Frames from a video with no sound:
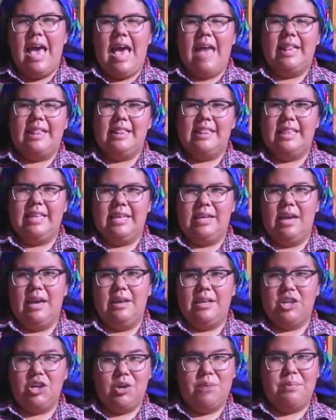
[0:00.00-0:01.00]
and the
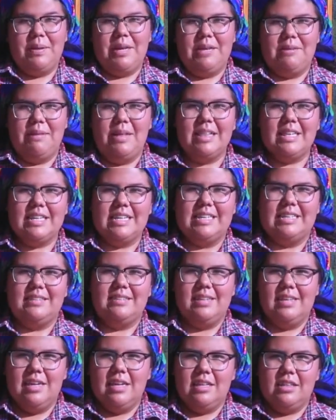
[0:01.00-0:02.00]
European
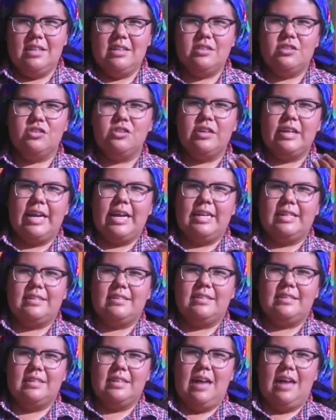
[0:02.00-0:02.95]
melodies, this creates